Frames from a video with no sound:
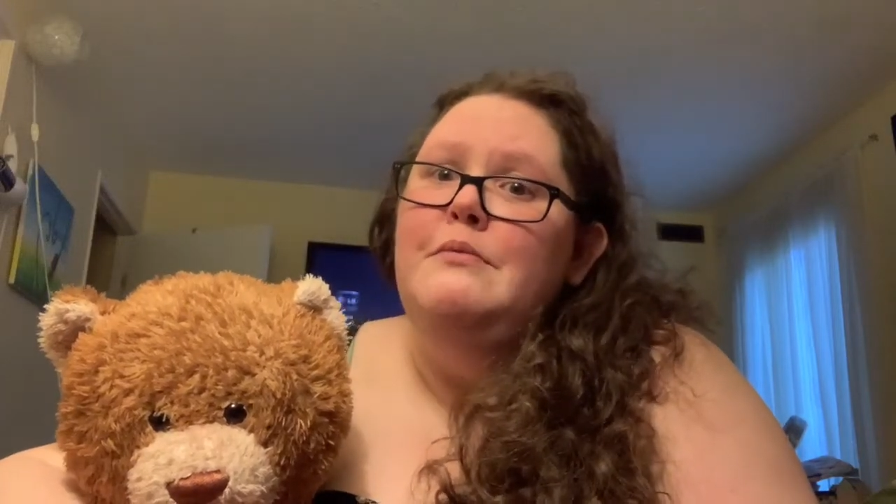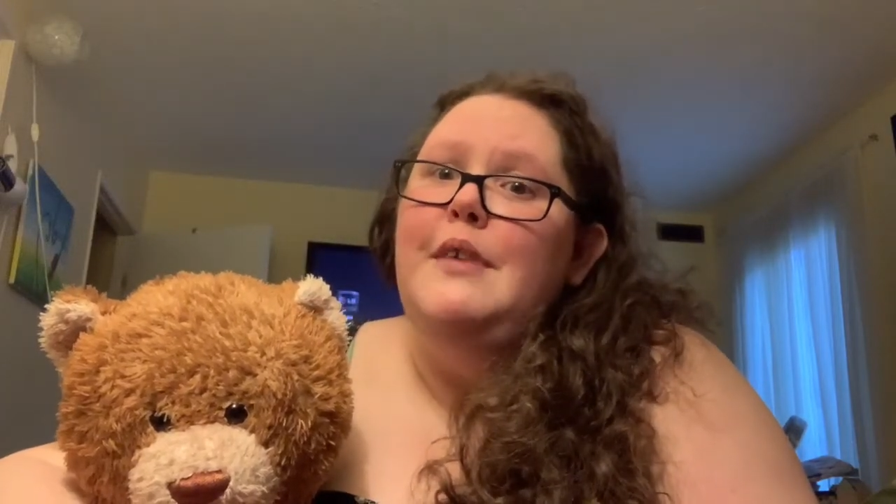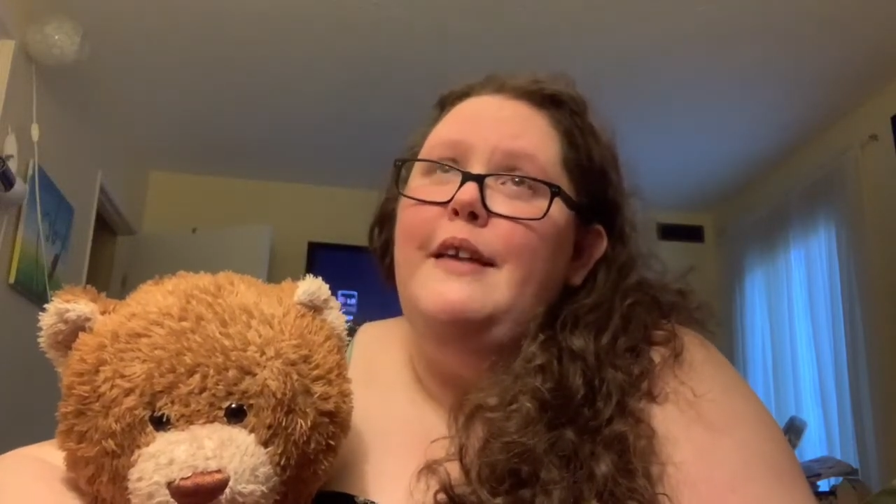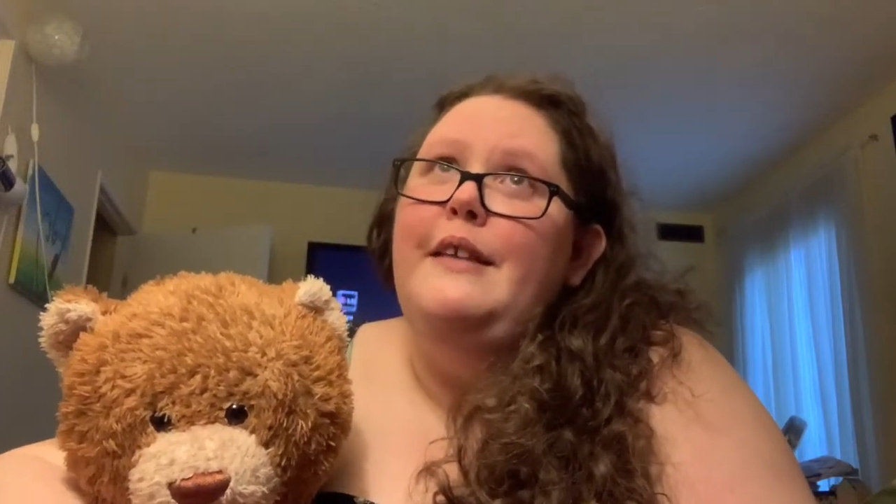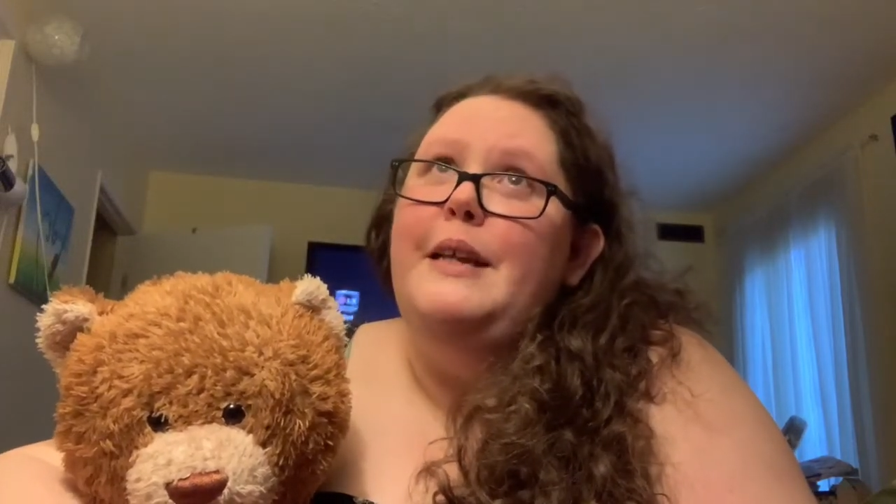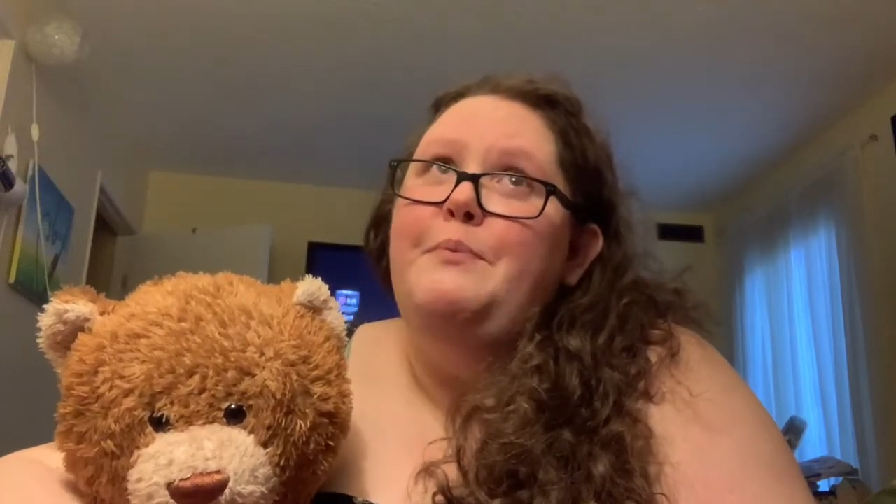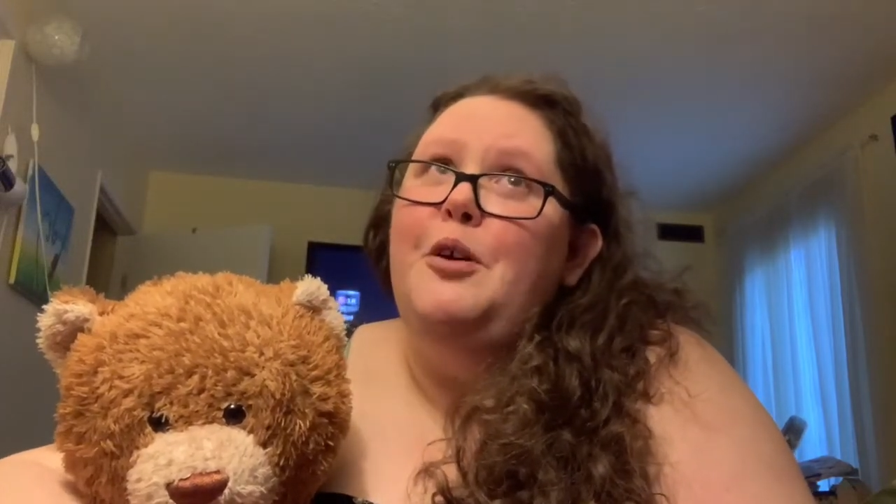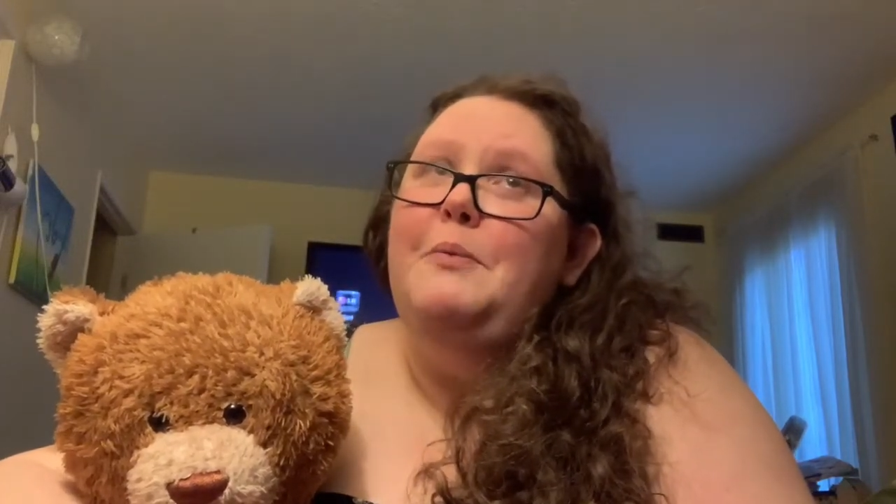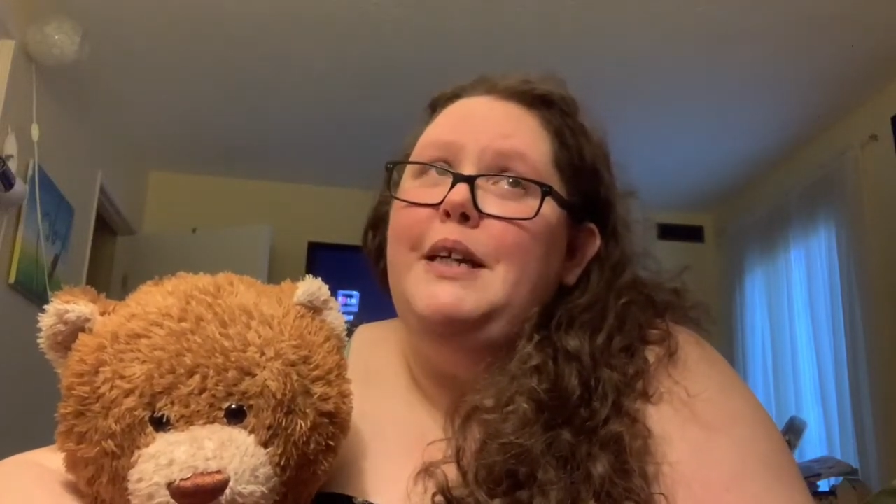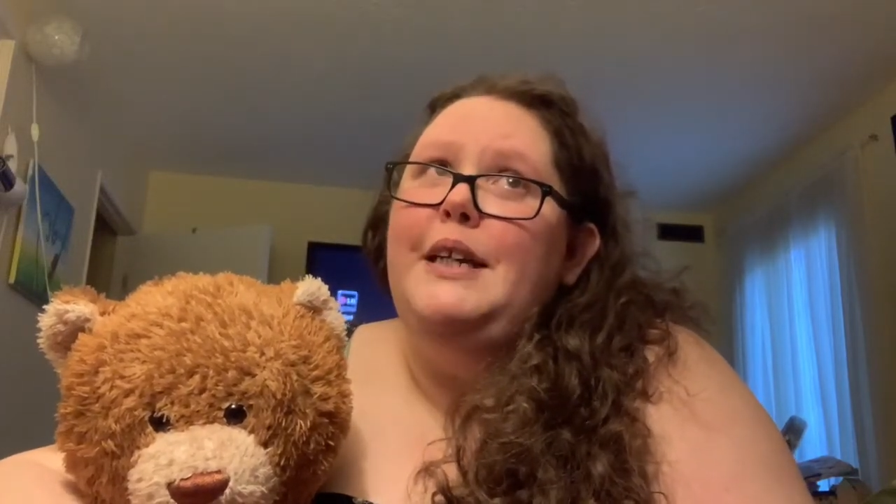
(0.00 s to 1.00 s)
and they
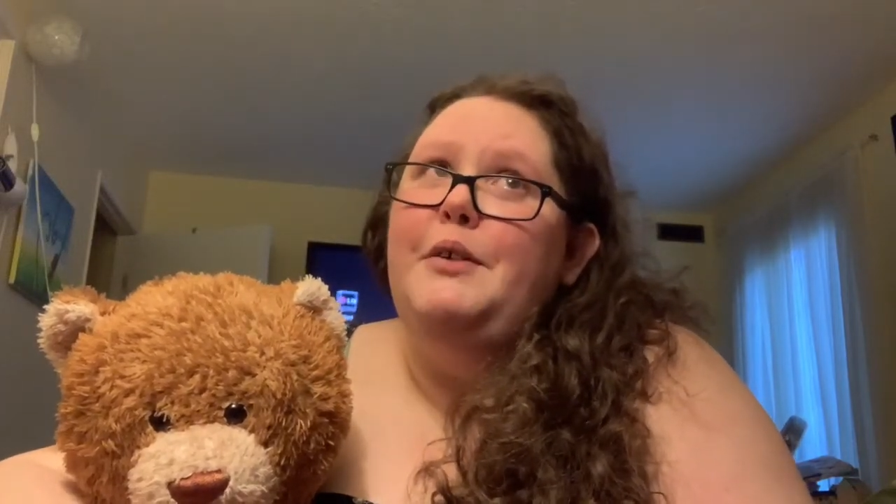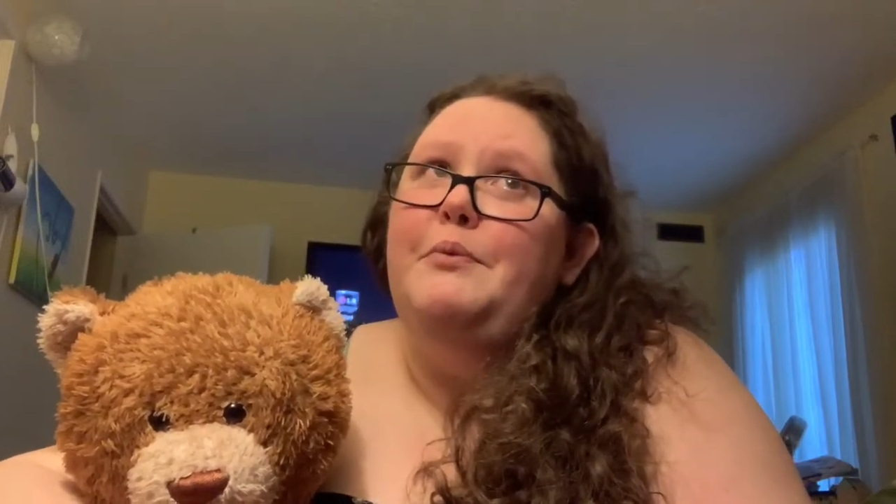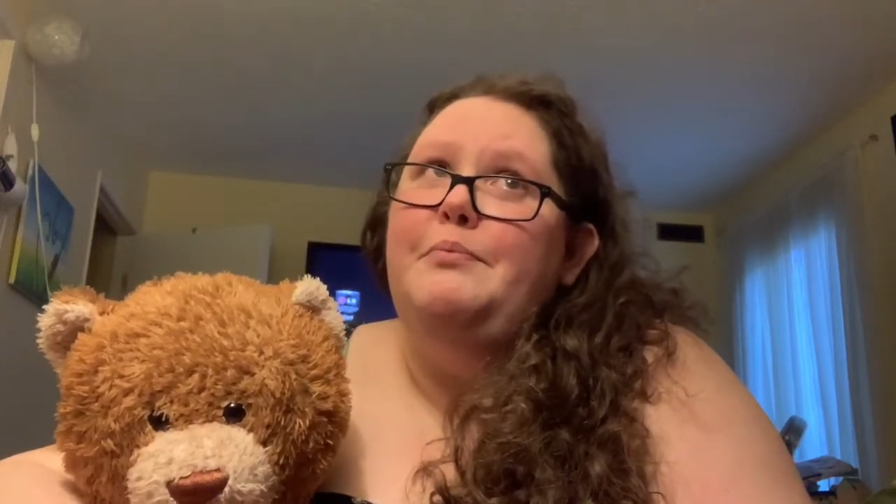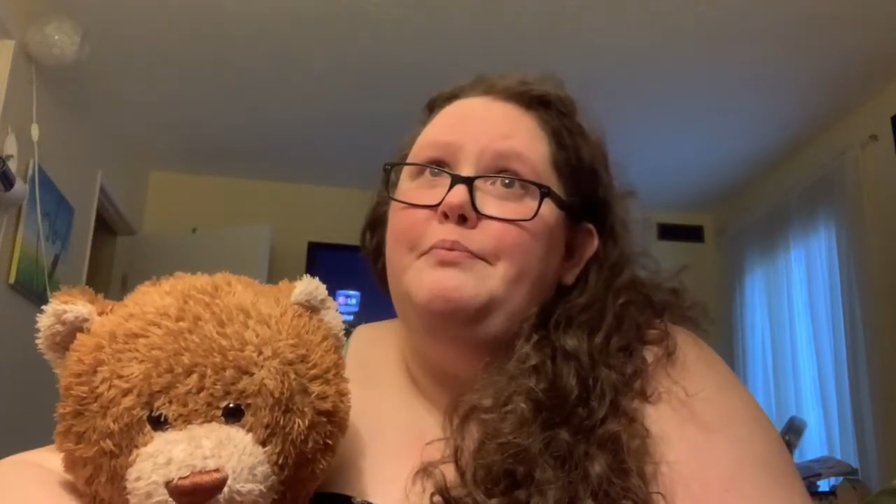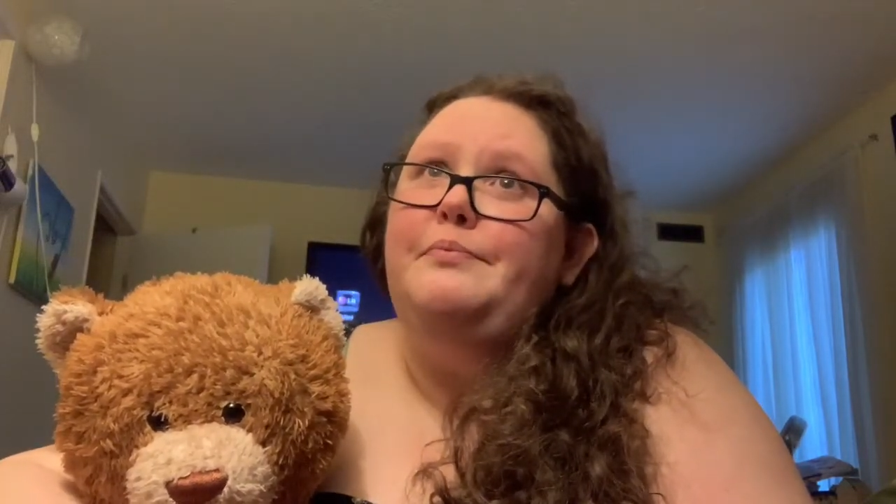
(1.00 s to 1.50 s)
put me on